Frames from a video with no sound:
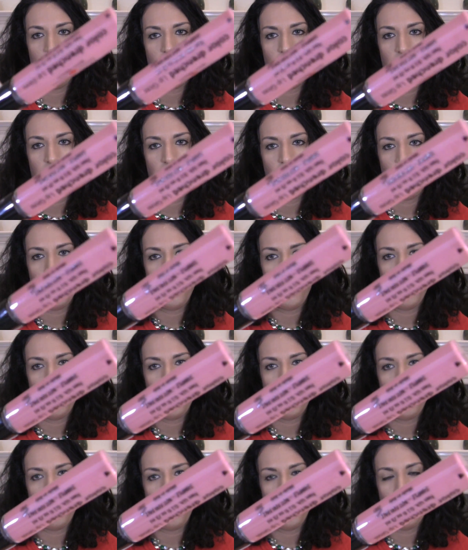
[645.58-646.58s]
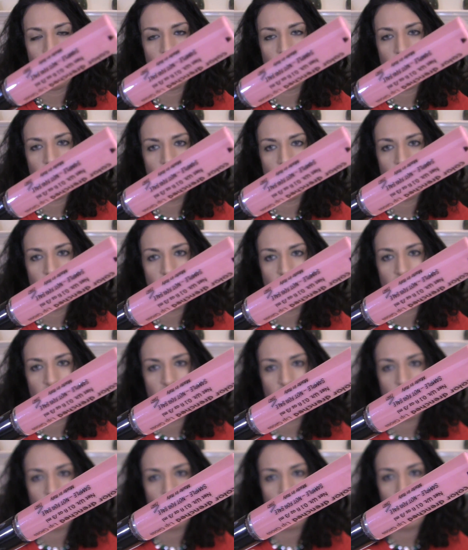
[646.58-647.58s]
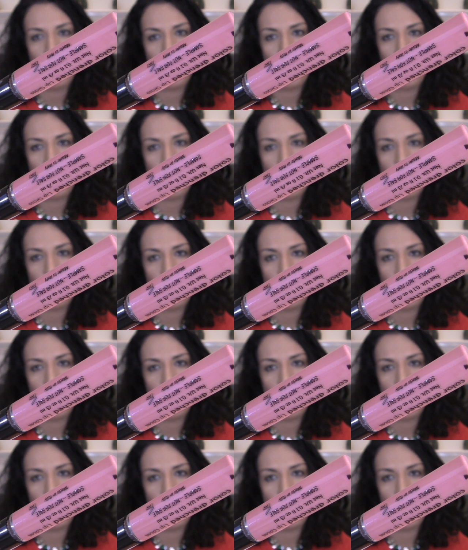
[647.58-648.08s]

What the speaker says: (silence)